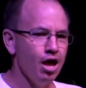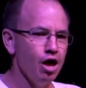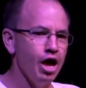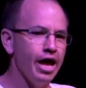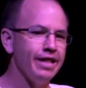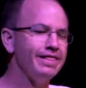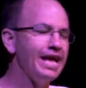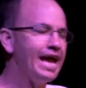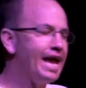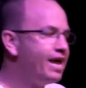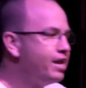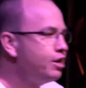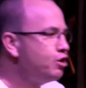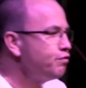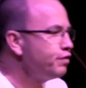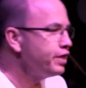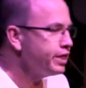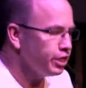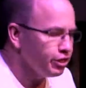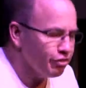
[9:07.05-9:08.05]
At the end
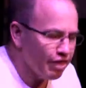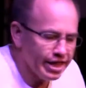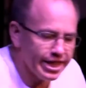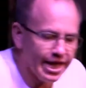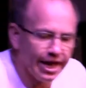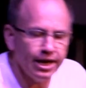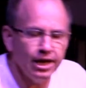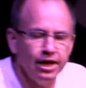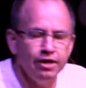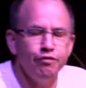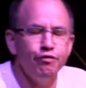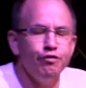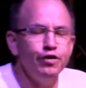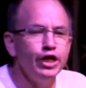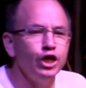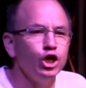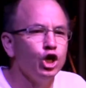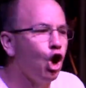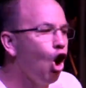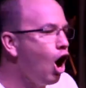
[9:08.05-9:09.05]
of it, they suddenly
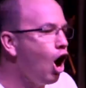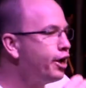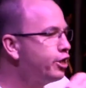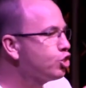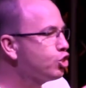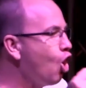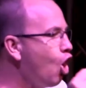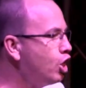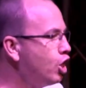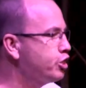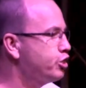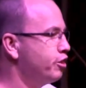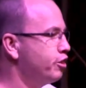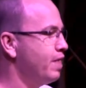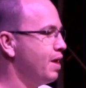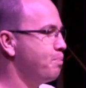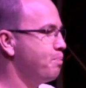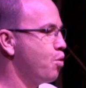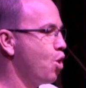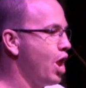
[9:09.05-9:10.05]
feel God has answered
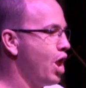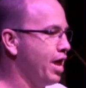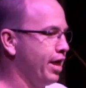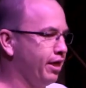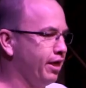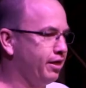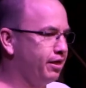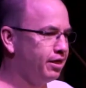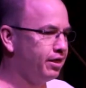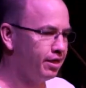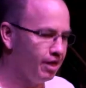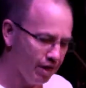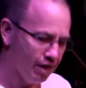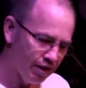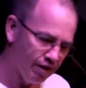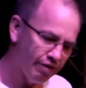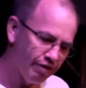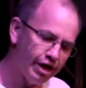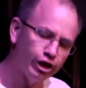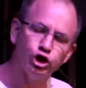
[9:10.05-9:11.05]
their prayer.
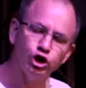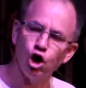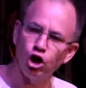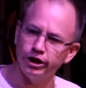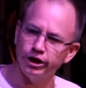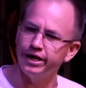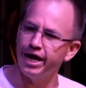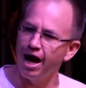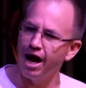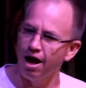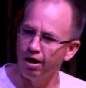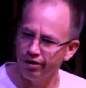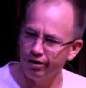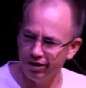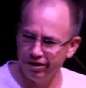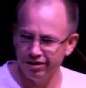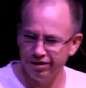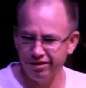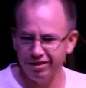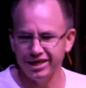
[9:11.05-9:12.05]
They jot down
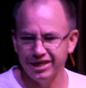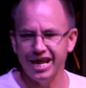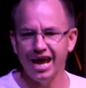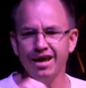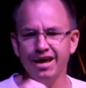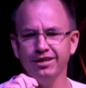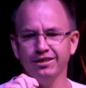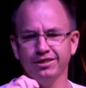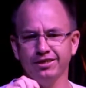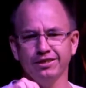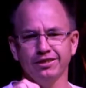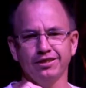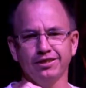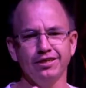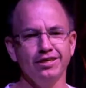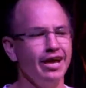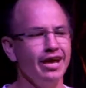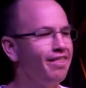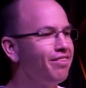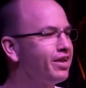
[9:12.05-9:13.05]
the date
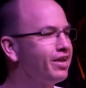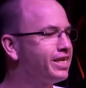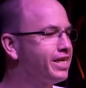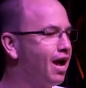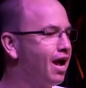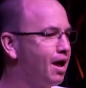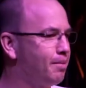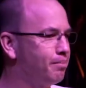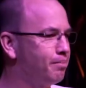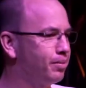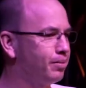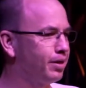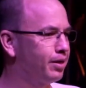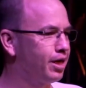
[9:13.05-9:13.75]
and the time.